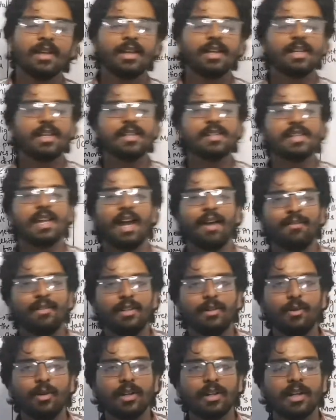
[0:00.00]
is
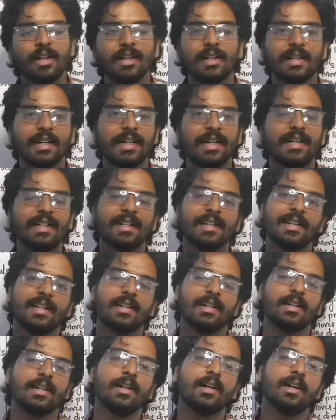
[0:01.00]
having a
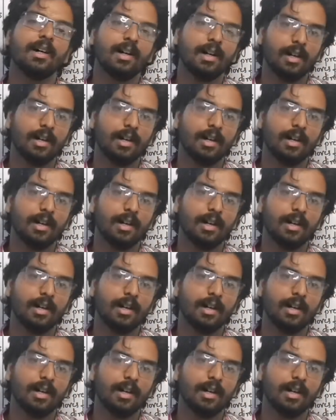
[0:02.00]
greater